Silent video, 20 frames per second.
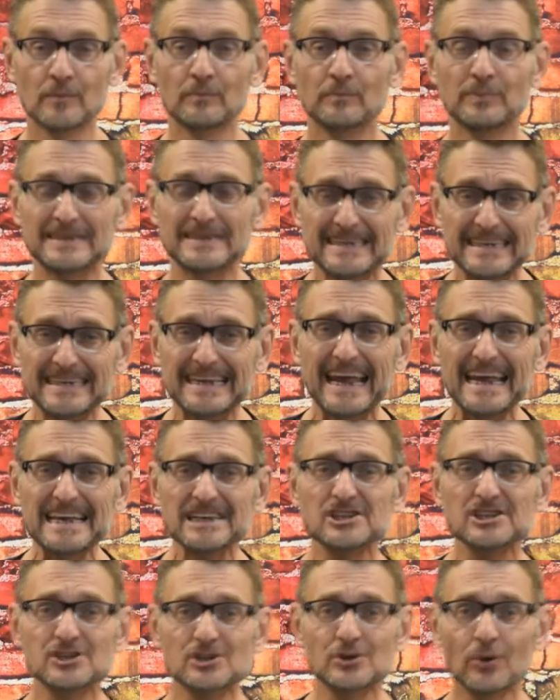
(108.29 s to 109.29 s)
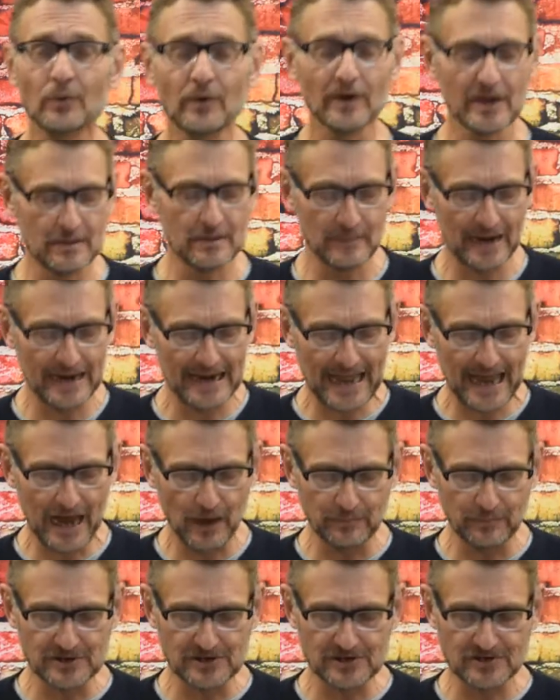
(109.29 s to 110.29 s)
But today's story might
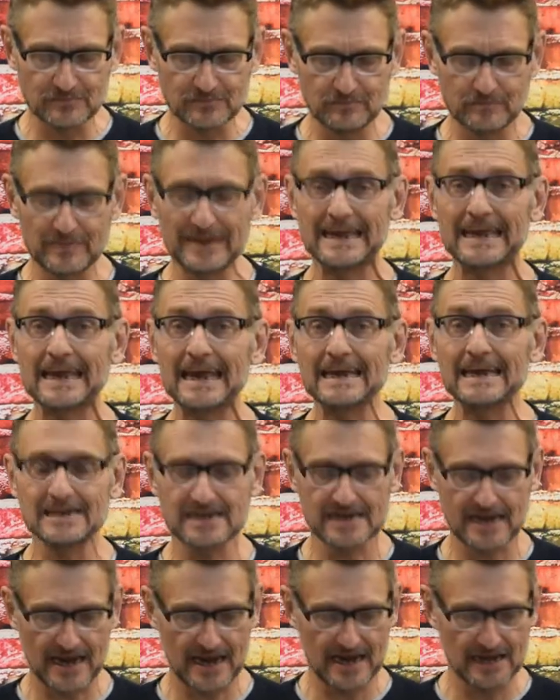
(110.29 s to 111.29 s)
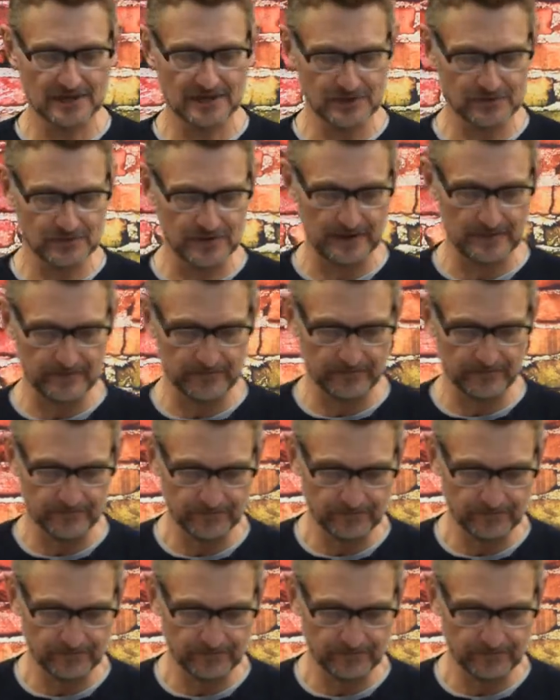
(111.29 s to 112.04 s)
help us begin to answer it.